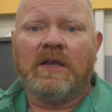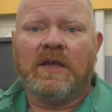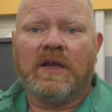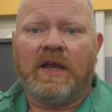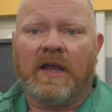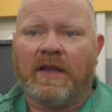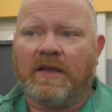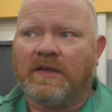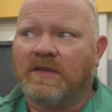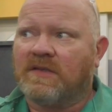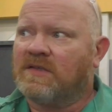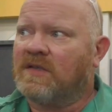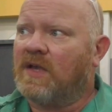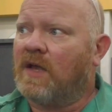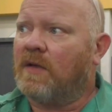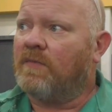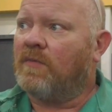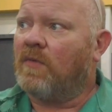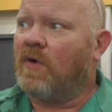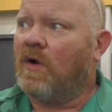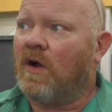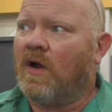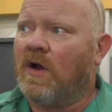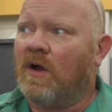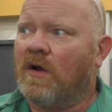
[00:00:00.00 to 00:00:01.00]
and
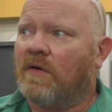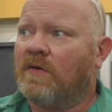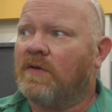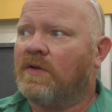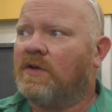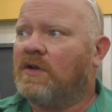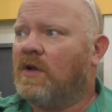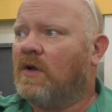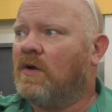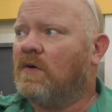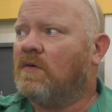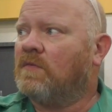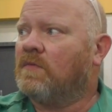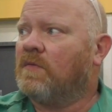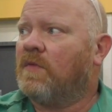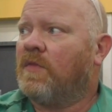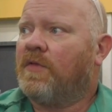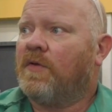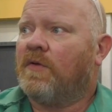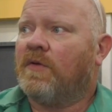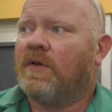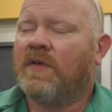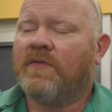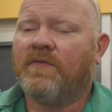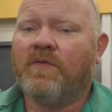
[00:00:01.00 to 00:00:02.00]
some are,
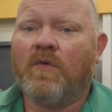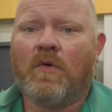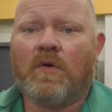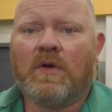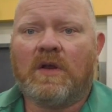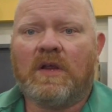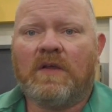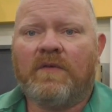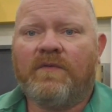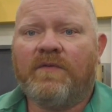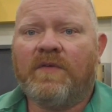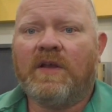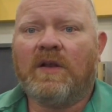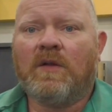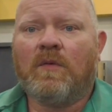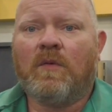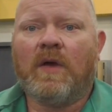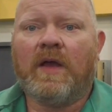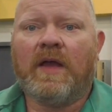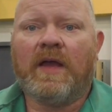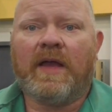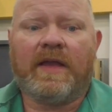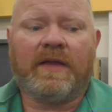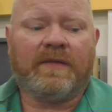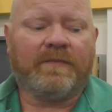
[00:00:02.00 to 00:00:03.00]
30, 40 feet
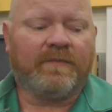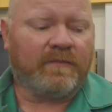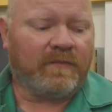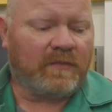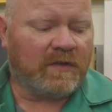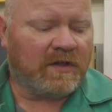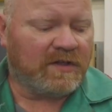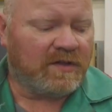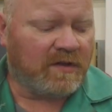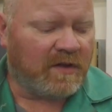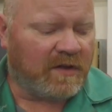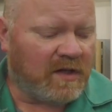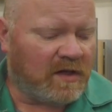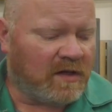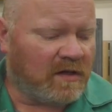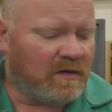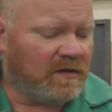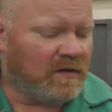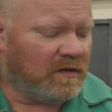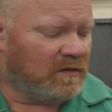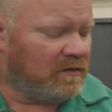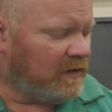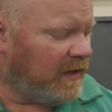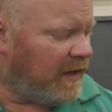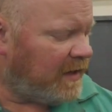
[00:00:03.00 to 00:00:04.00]
away. So
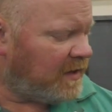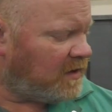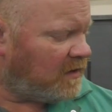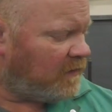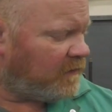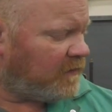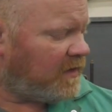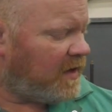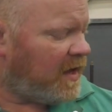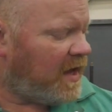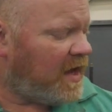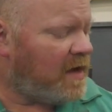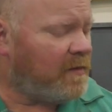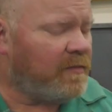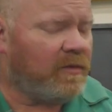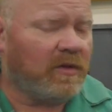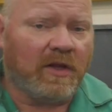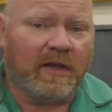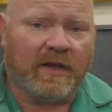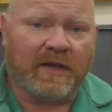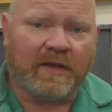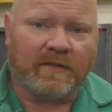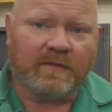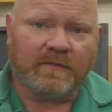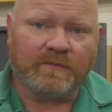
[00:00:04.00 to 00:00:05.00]
the length of
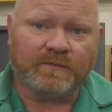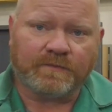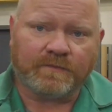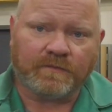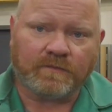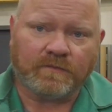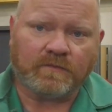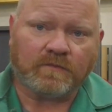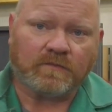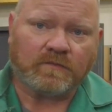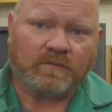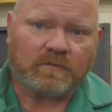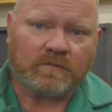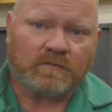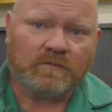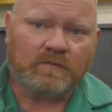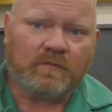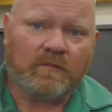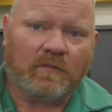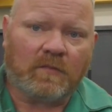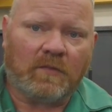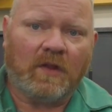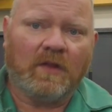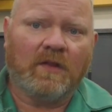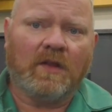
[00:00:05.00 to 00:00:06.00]
cabling
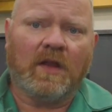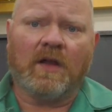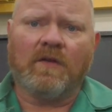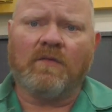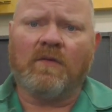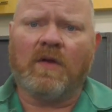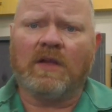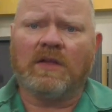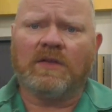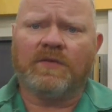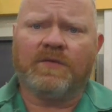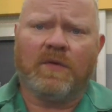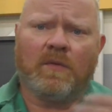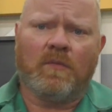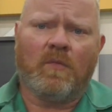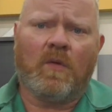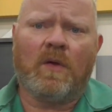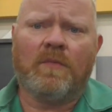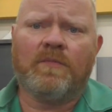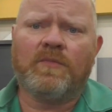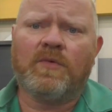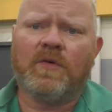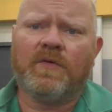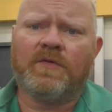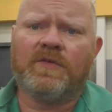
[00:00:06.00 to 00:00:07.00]
that runs from
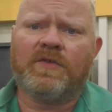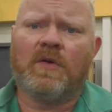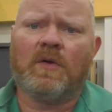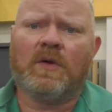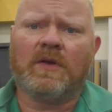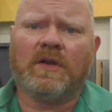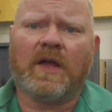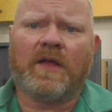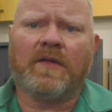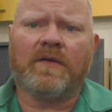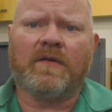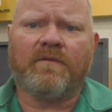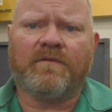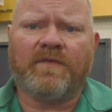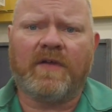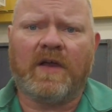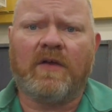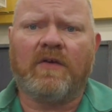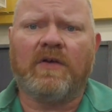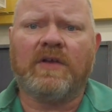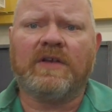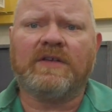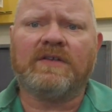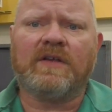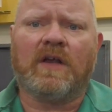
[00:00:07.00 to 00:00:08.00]
one booth to another
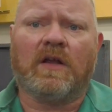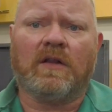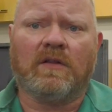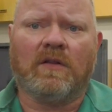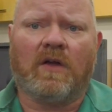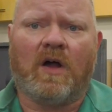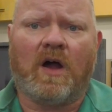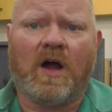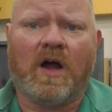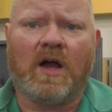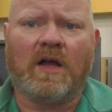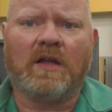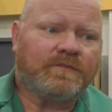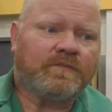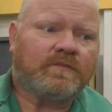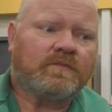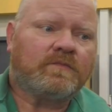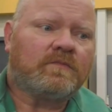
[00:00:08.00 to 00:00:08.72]
varies a lot.